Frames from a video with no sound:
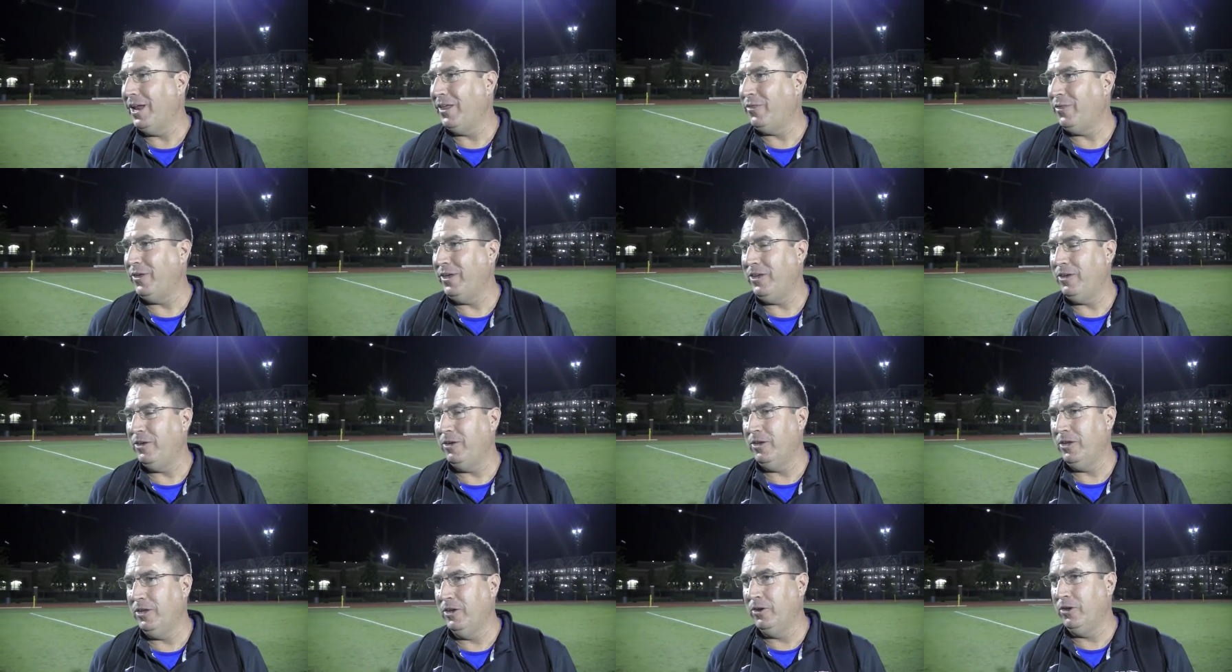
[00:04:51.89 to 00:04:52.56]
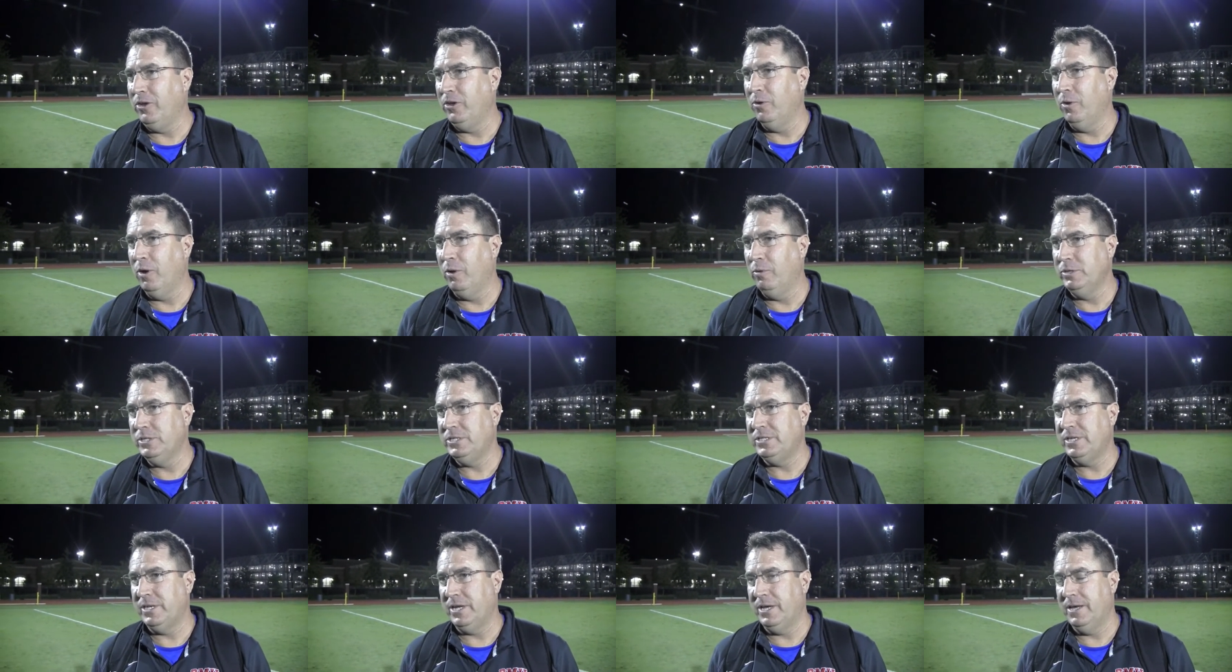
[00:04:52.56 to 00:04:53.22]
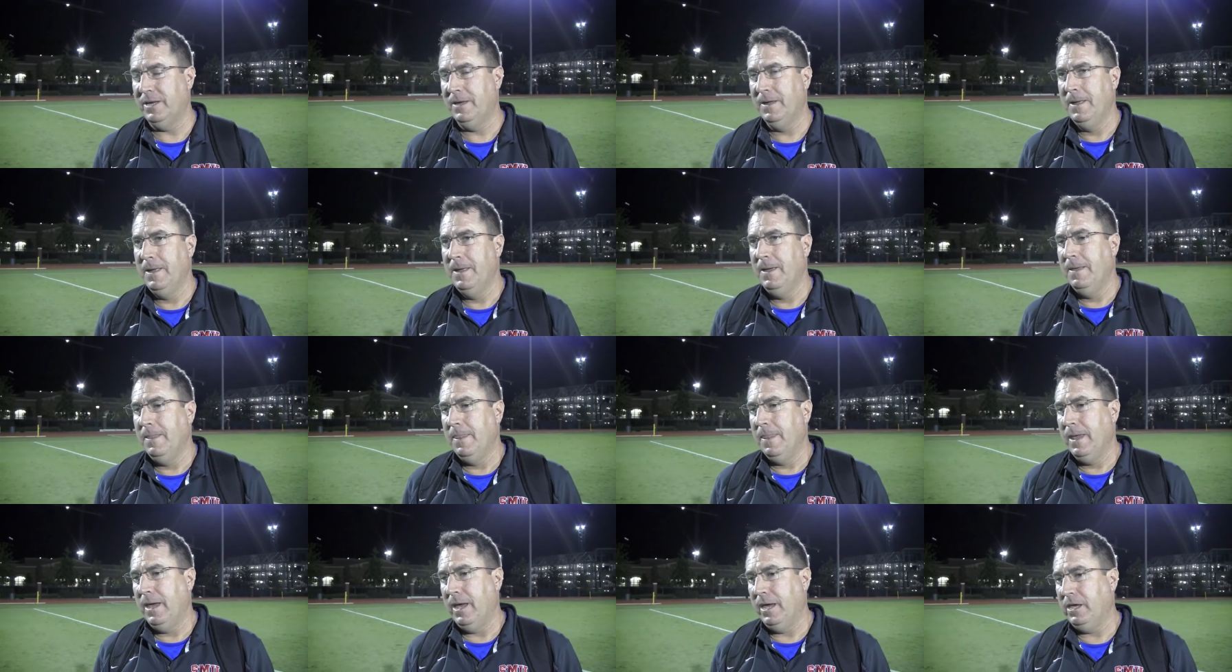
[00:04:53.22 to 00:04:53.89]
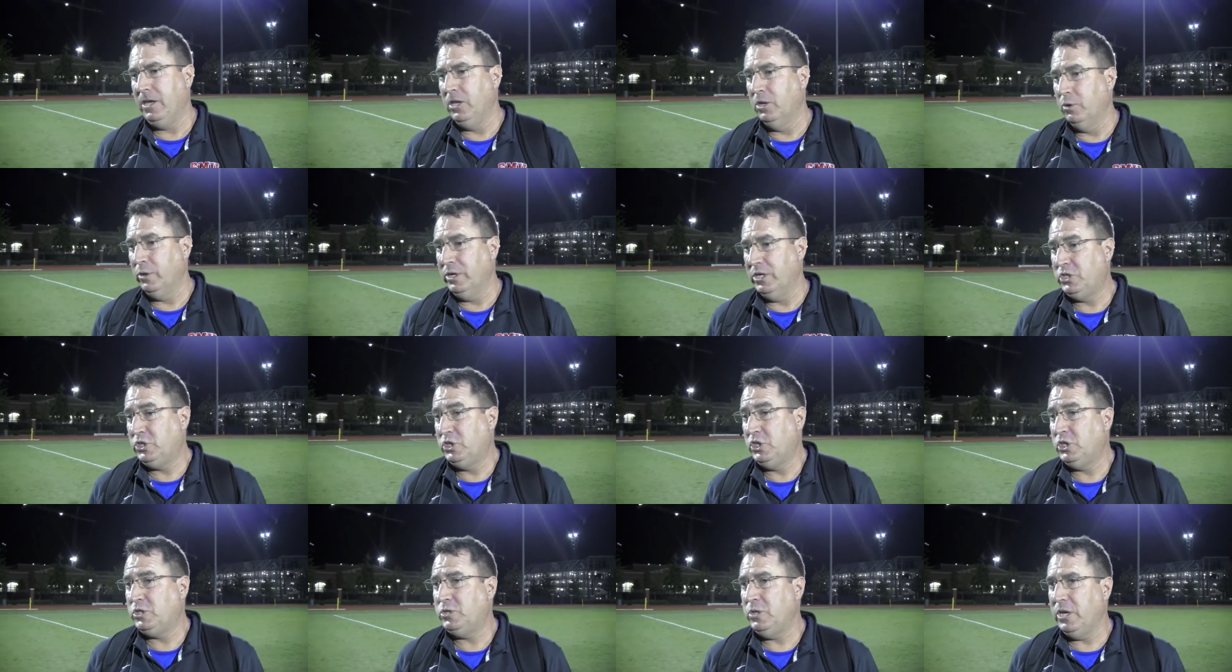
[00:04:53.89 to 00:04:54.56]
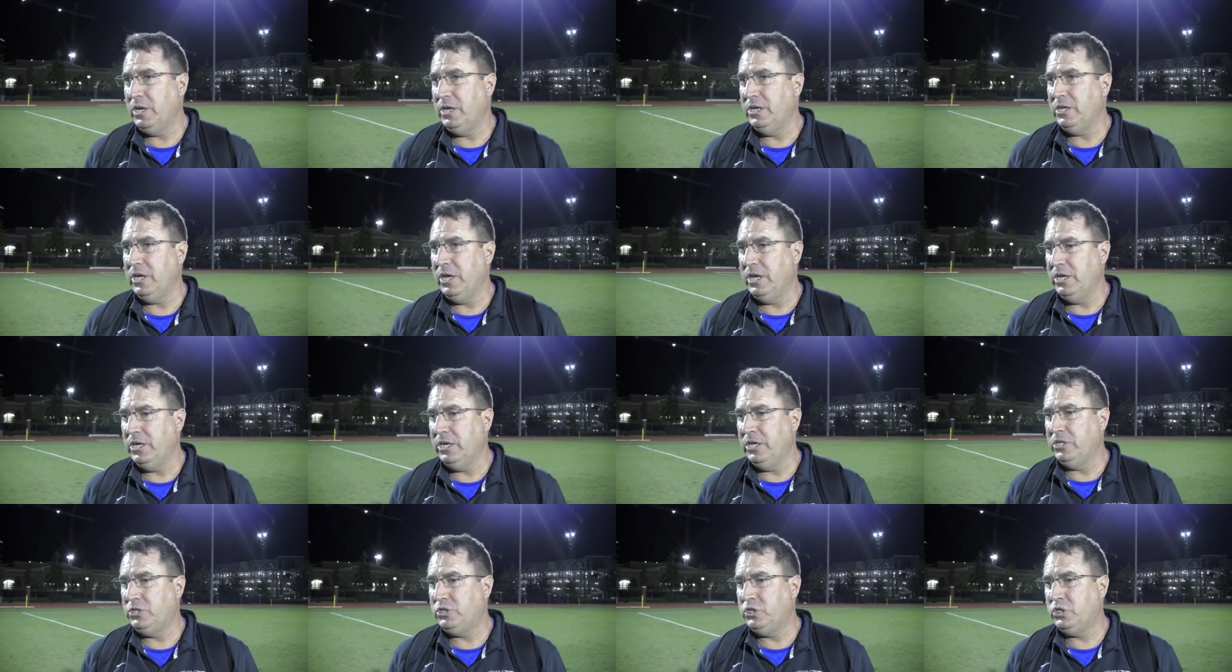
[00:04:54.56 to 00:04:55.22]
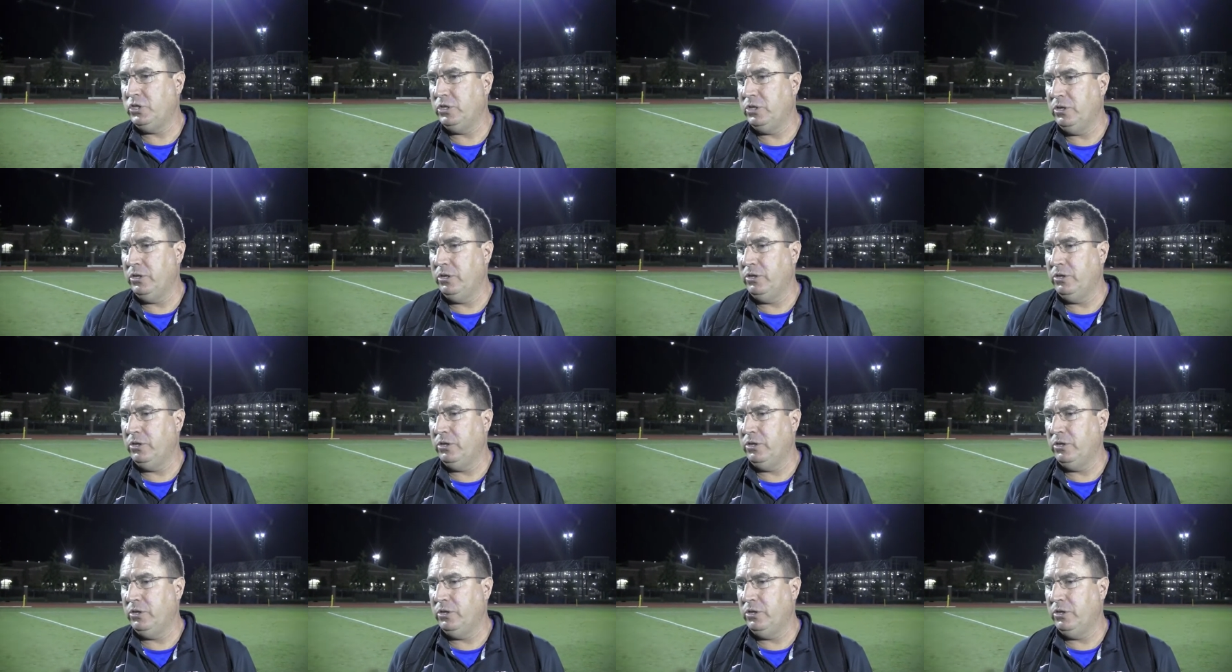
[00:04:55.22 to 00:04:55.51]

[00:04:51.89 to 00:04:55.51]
I think you, you know, you always, uh, uh, you know, it's just it, it, it's